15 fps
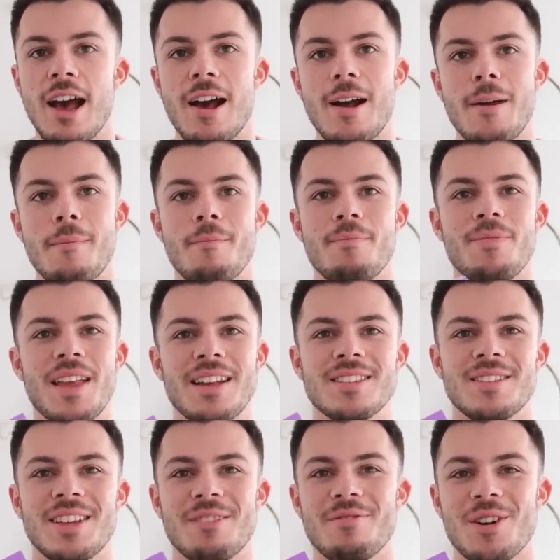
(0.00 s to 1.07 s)
and
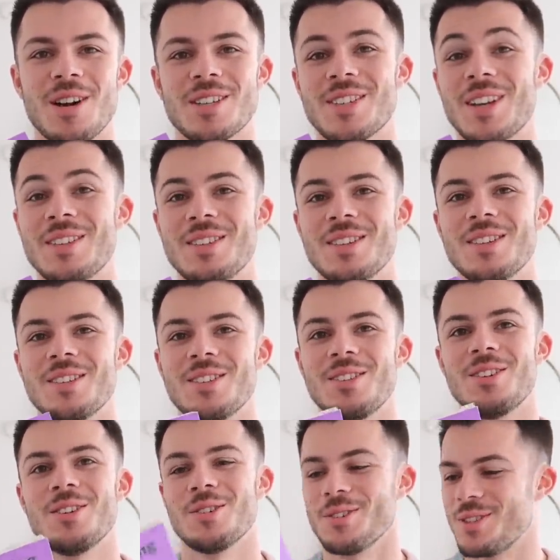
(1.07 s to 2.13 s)
something I'm very excited to
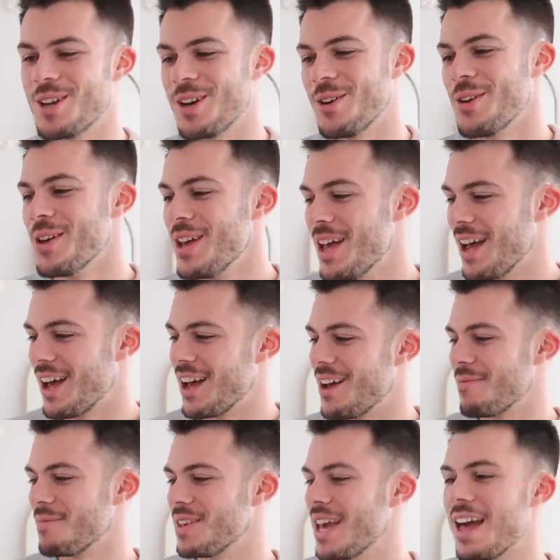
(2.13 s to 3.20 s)
do. So
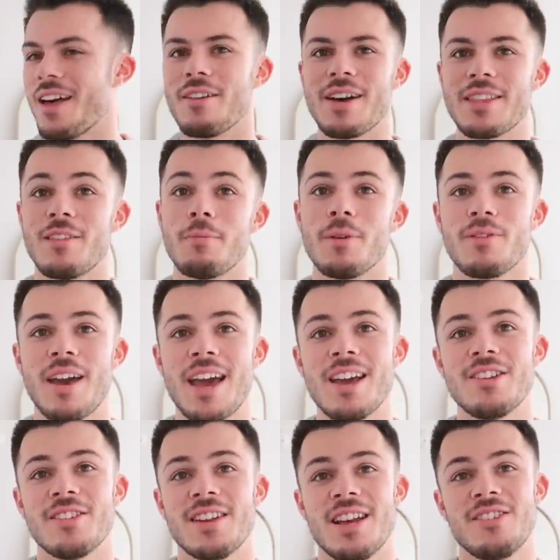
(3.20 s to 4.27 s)
yeah, I've had this book for
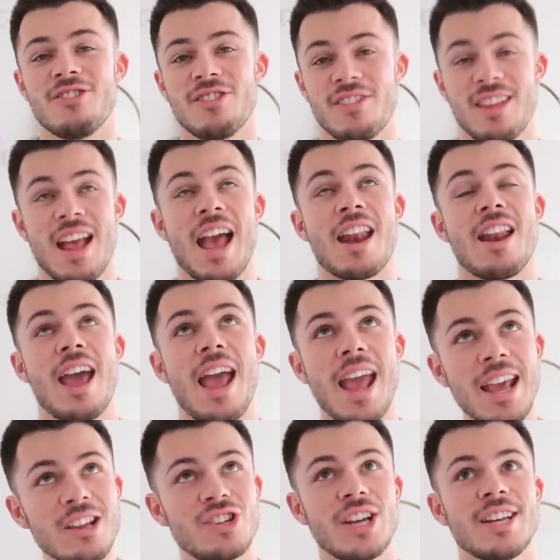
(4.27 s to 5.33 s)
ages and ages and
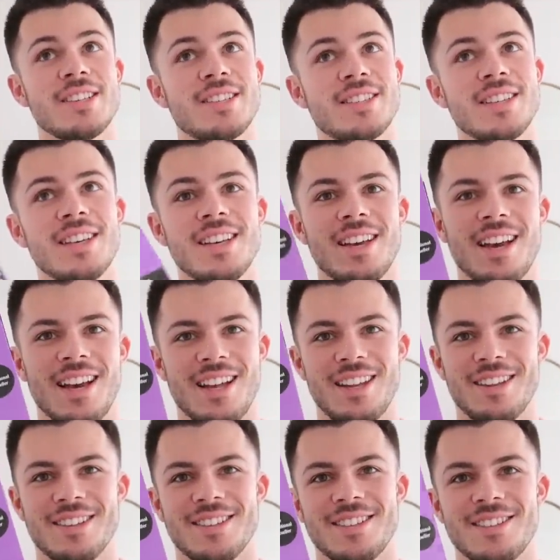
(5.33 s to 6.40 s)
ages,
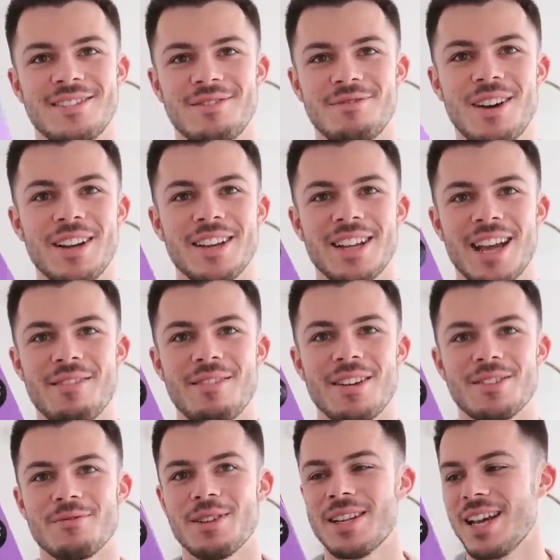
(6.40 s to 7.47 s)
and finally gonna get around
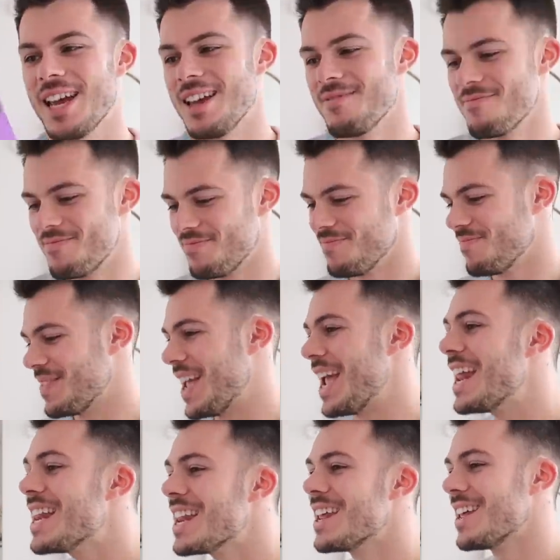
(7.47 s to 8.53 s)
to reading it
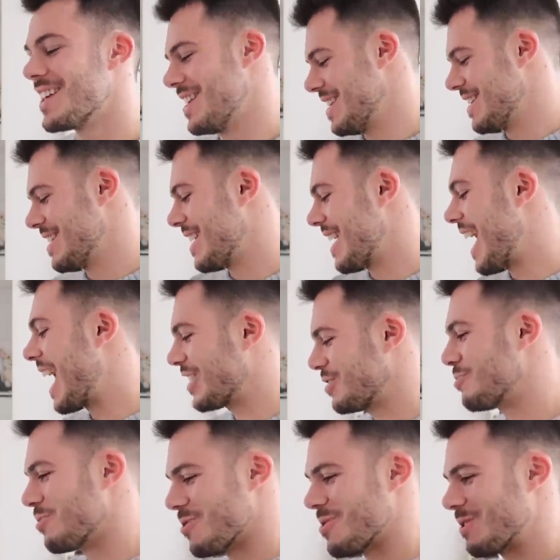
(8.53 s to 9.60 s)
in
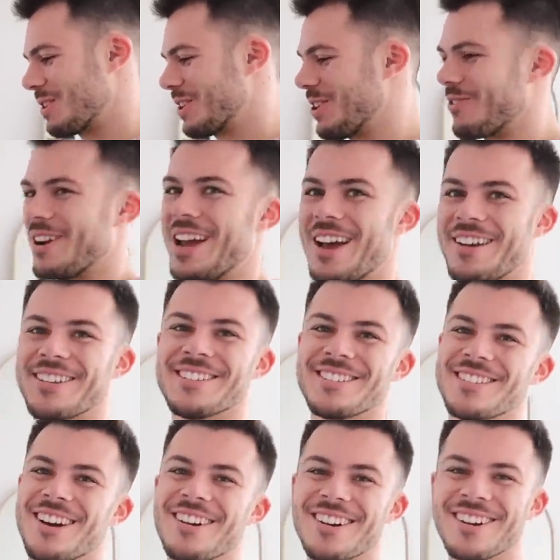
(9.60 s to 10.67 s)
actual Korea.
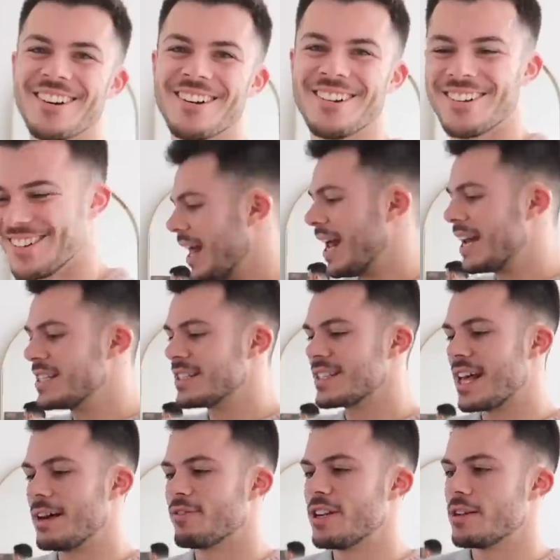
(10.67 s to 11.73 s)
So cool. And adding to
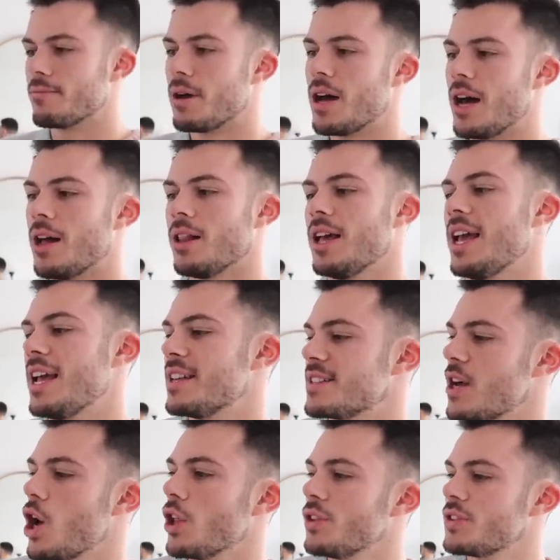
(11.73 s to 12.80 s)
that reading pile
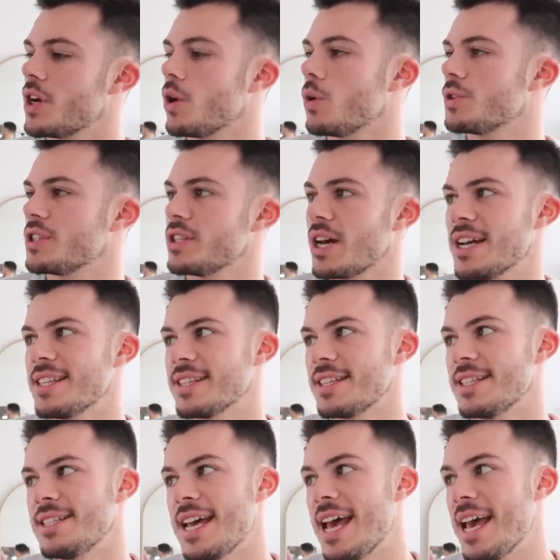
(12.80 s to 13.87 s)
is Untold Night
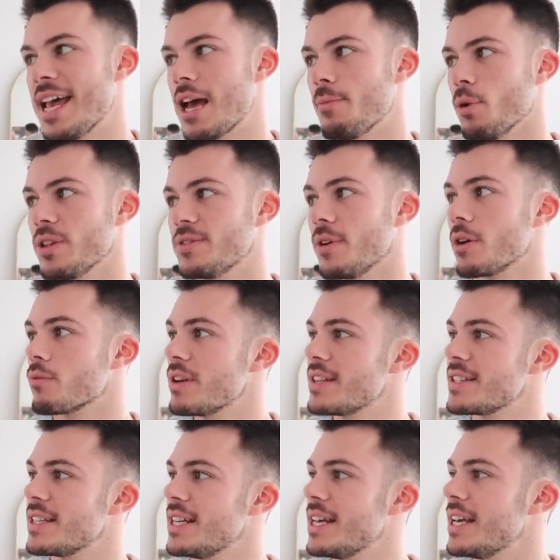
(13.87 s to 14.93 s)
and Day. I bought this very
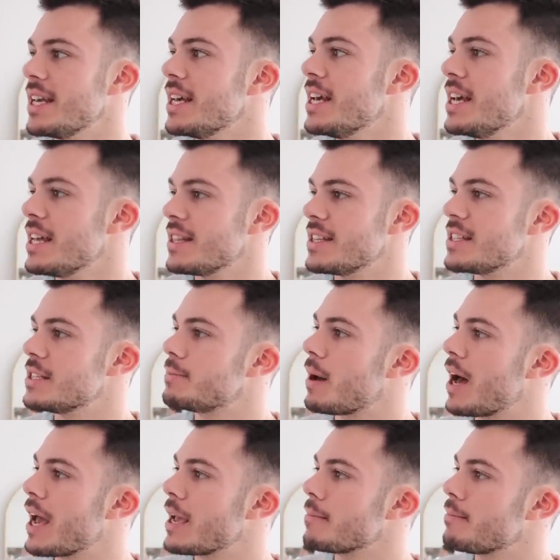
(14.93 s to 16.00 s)
recently. This is
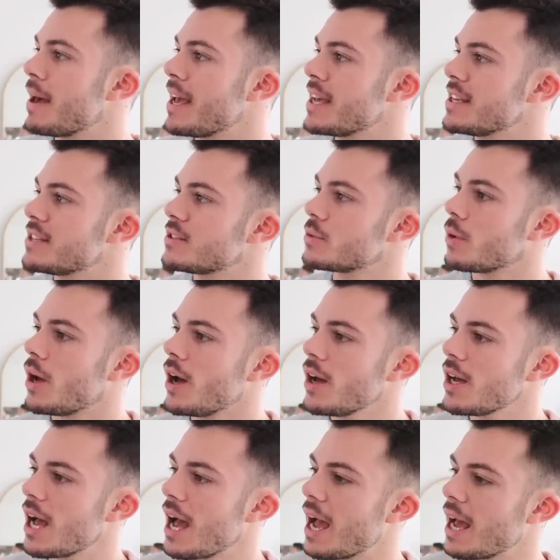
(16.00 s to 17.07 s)
by Bae
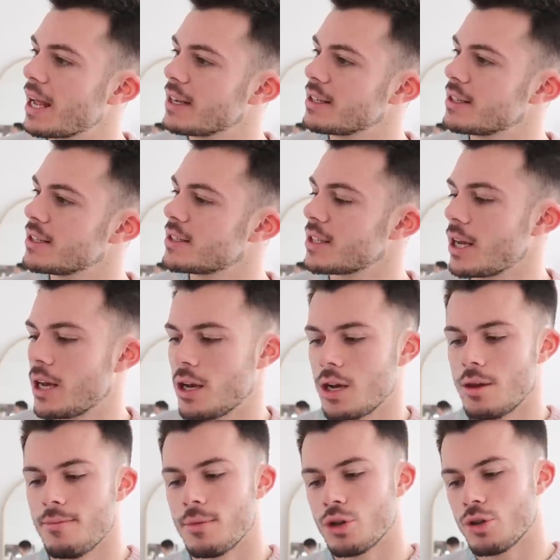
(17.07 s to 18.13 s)
Swa,
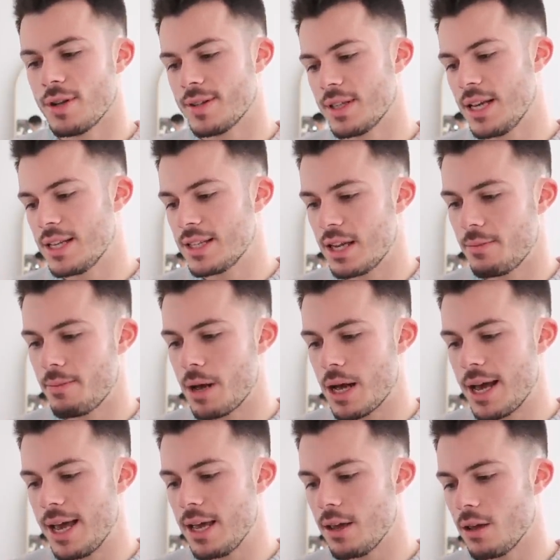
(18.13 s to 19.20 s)
and translated
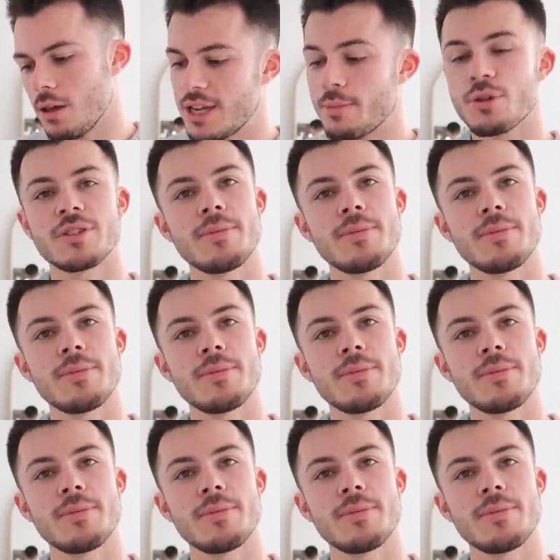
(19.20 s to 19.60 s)
by Deborah